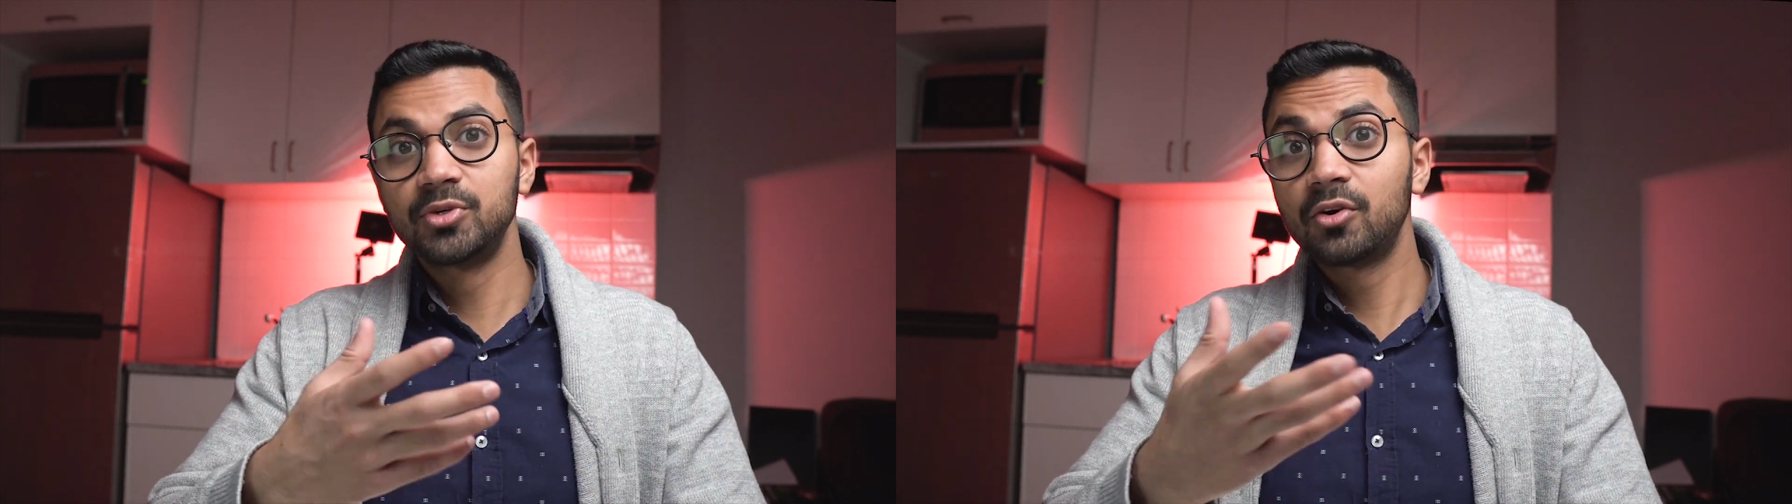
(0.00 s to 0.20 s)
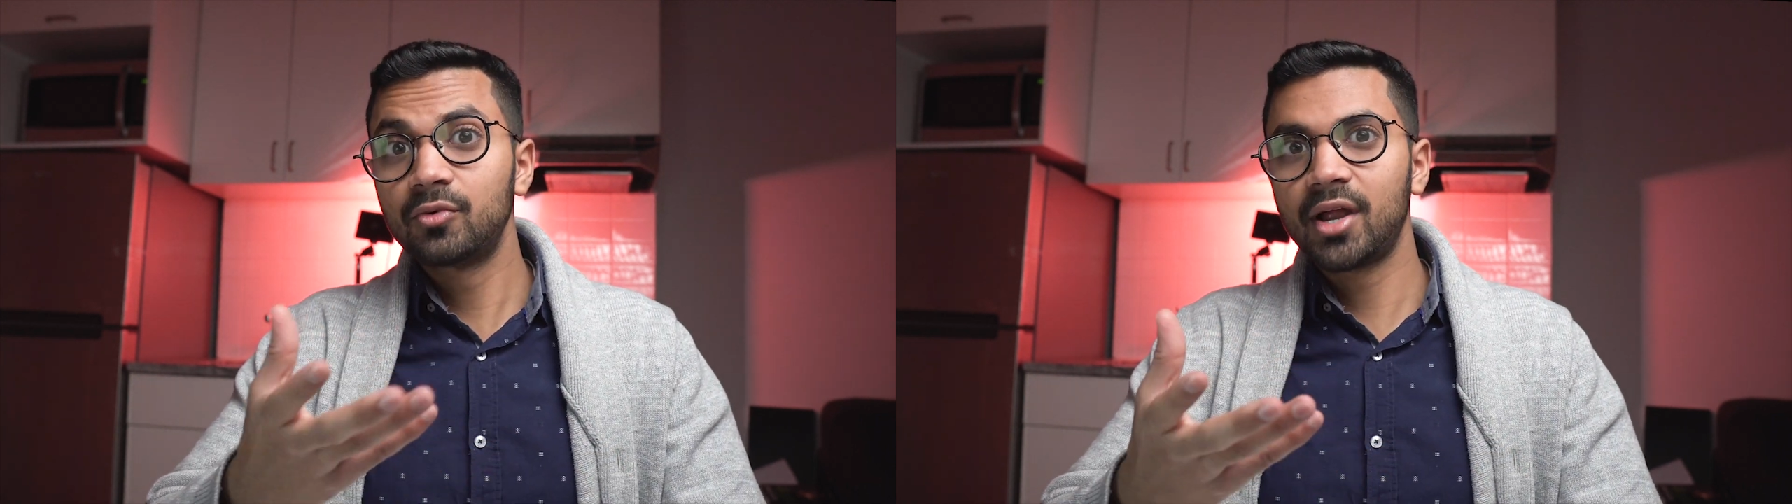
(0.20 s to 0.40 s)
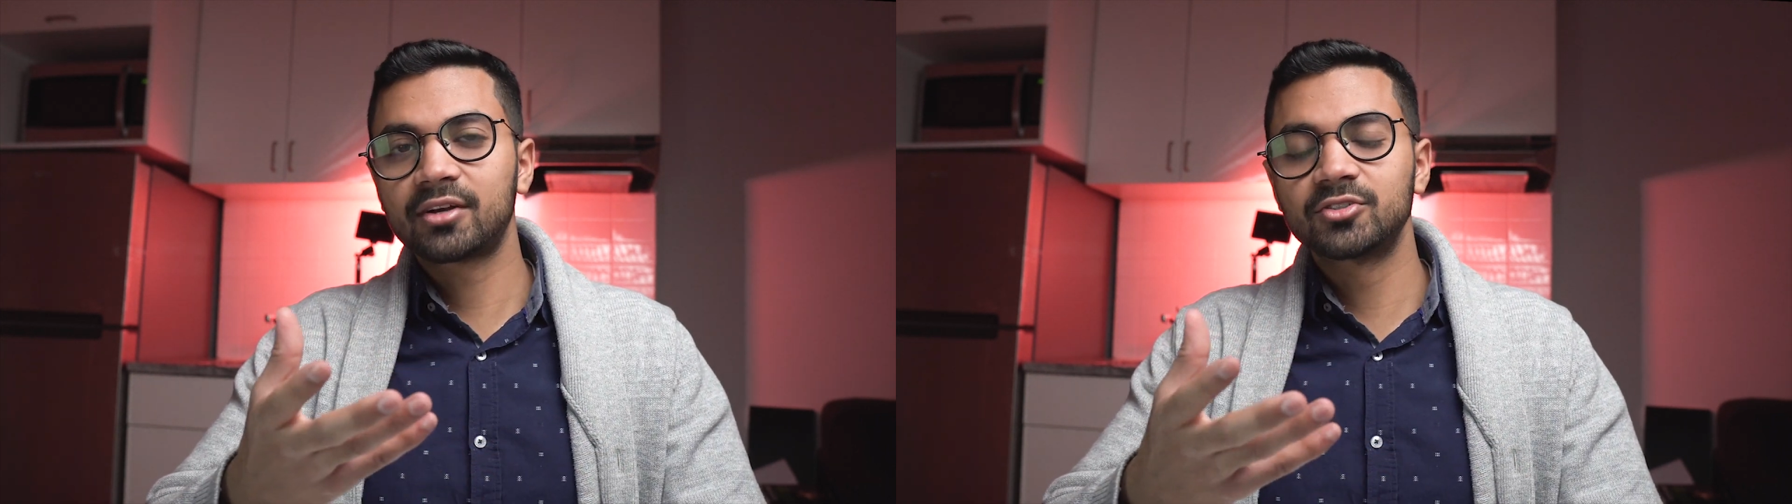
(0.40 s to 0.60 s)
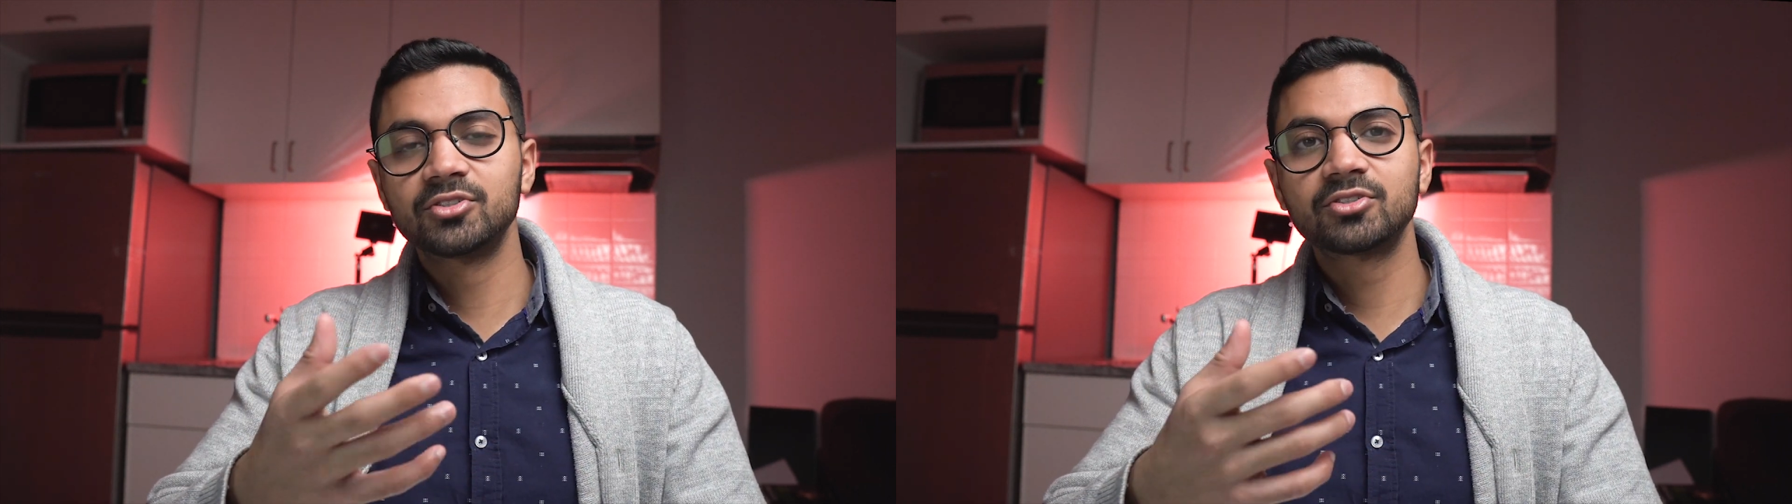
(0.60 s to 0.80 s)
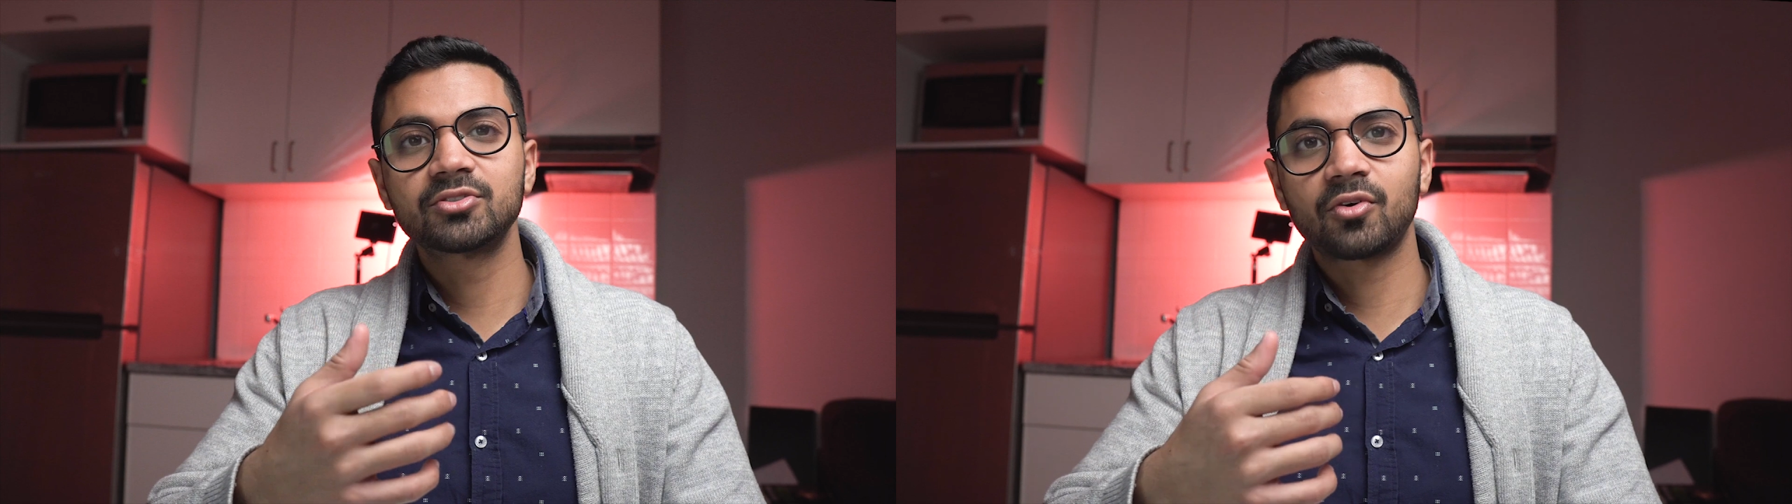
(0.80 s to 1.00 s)
breeder
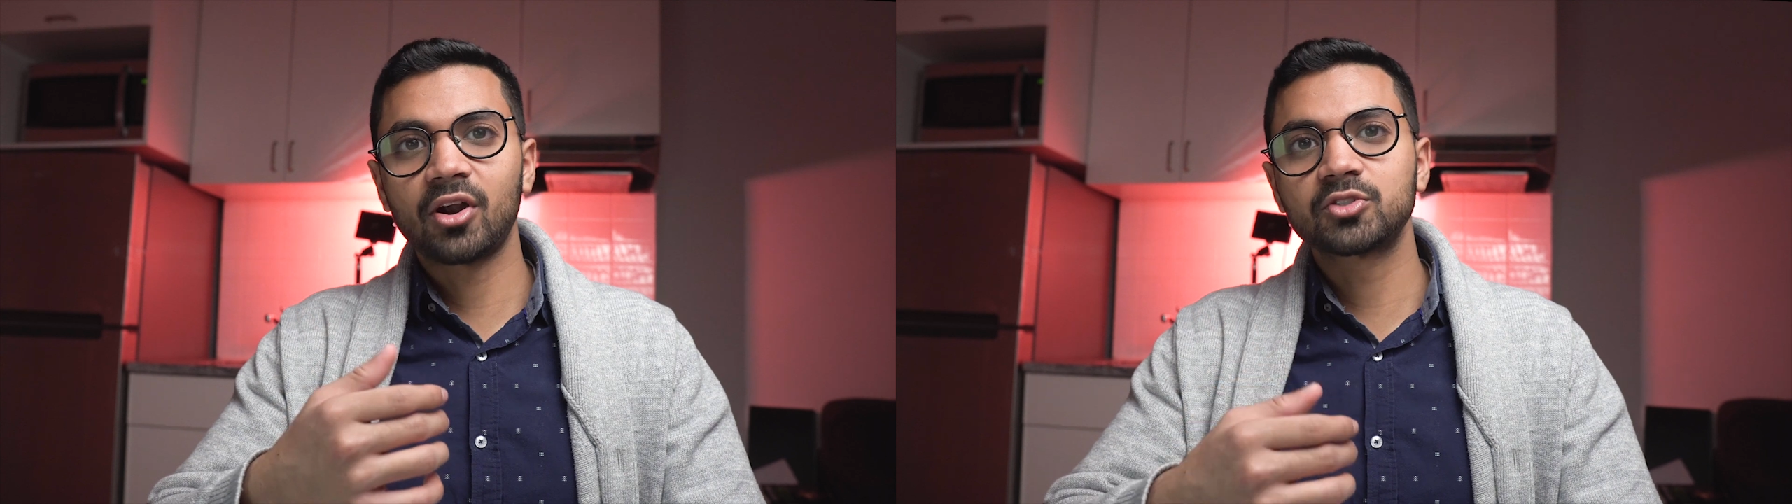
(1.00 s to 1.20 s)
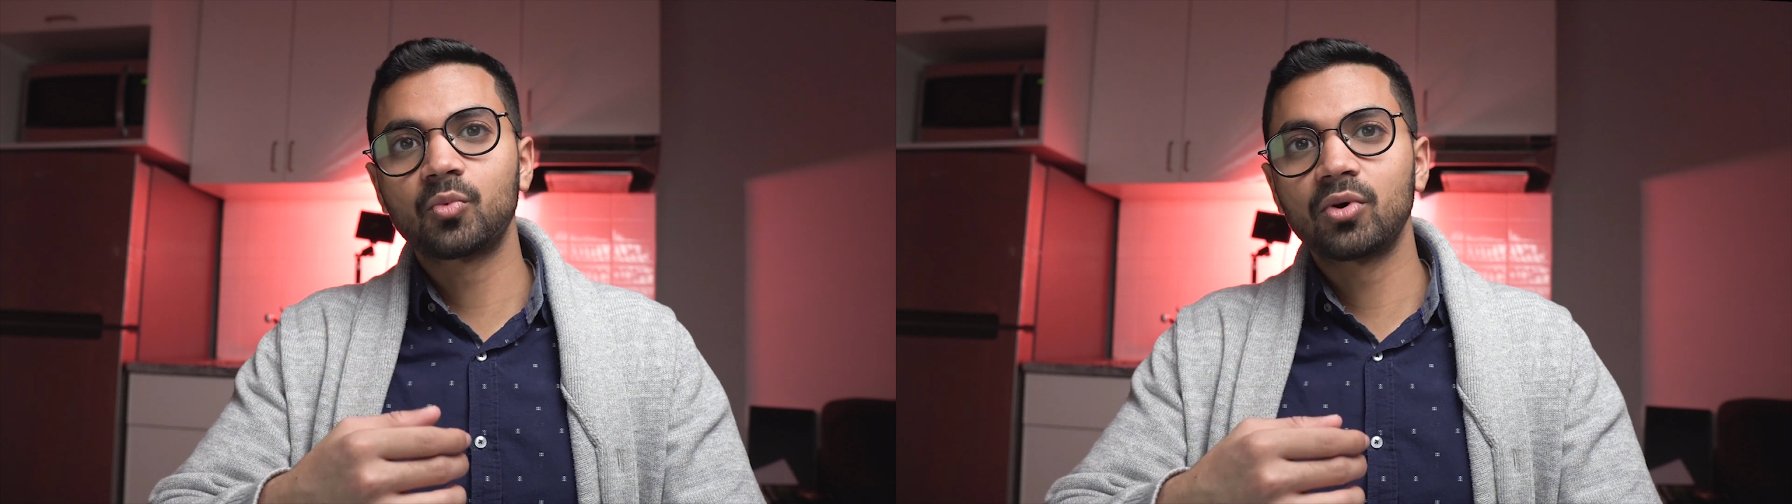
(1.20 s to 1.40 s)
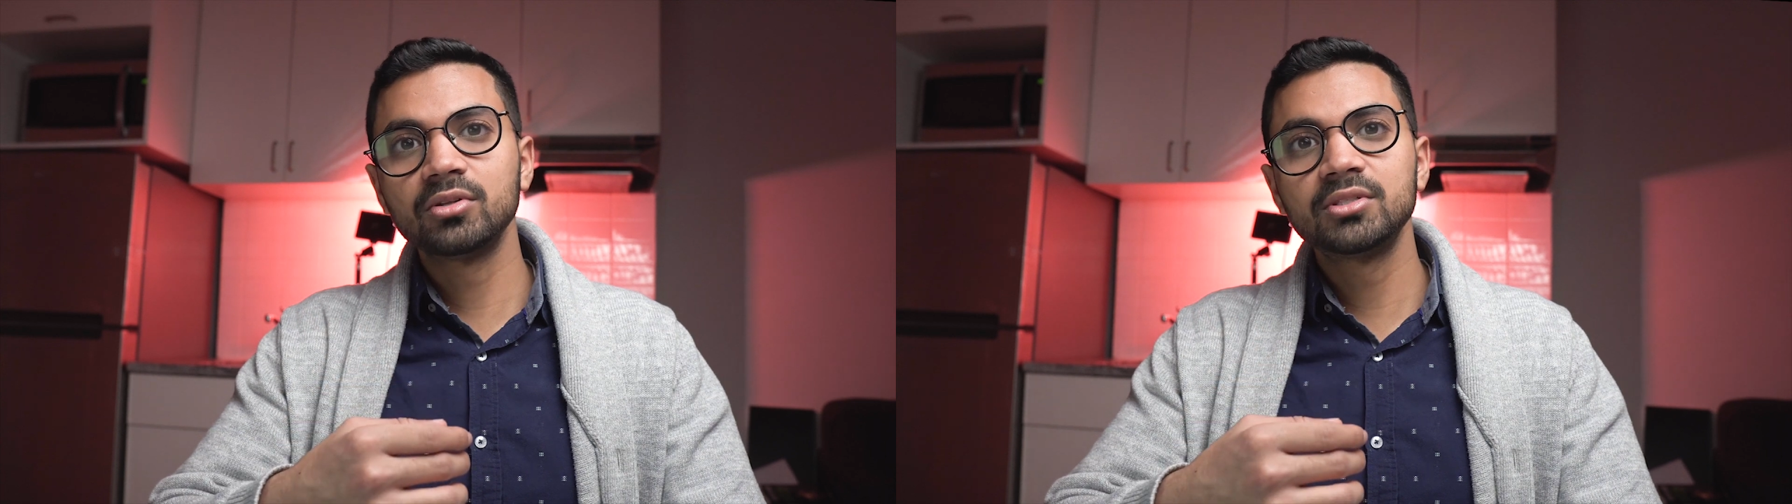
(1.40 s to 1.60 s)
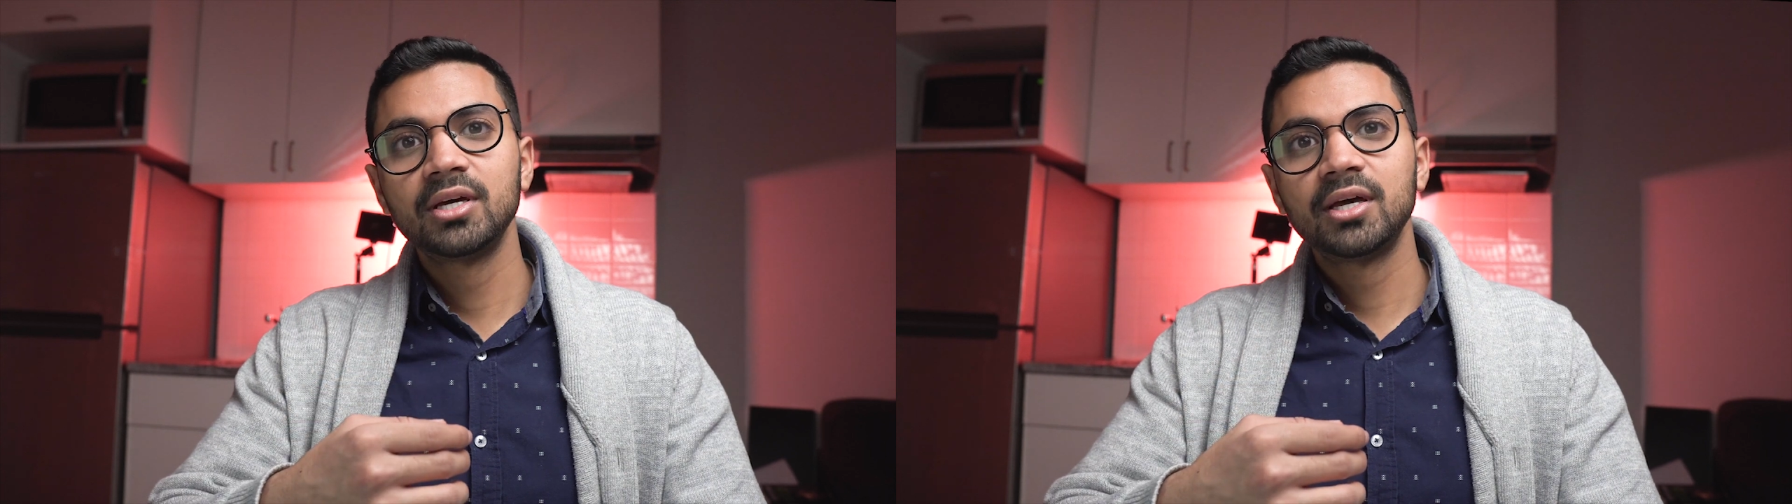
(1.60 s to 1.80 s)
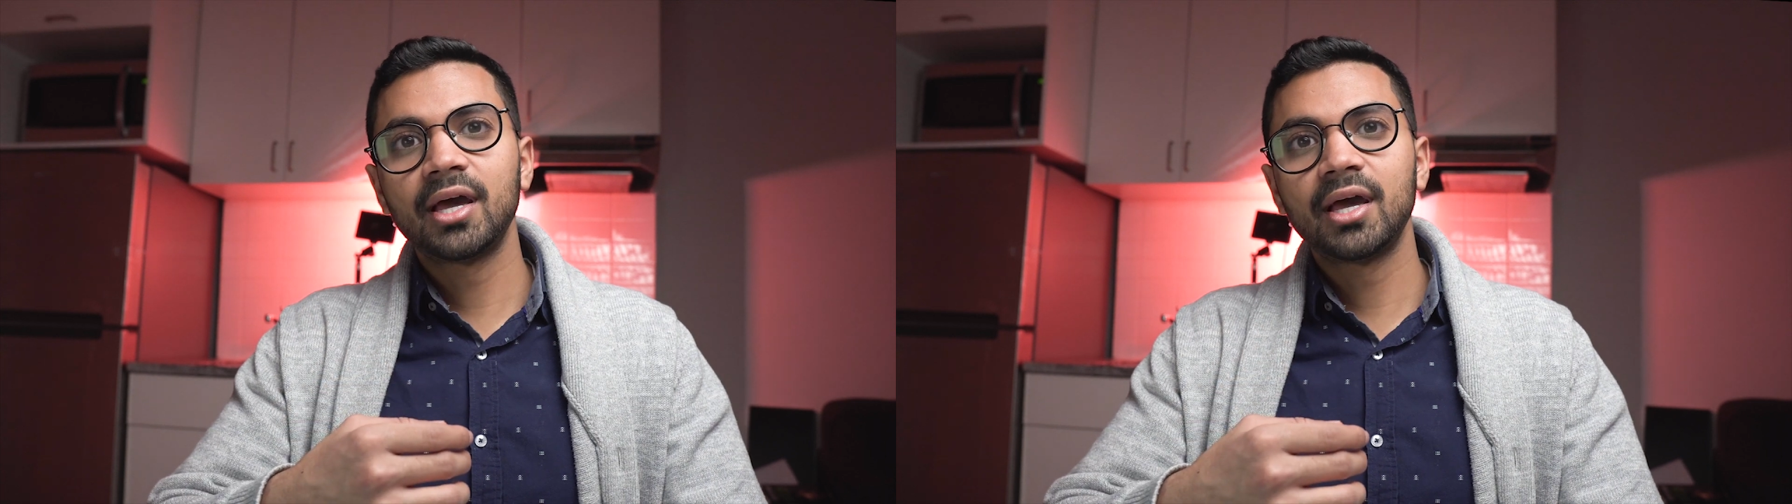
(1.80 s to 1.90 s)
reactors across the world,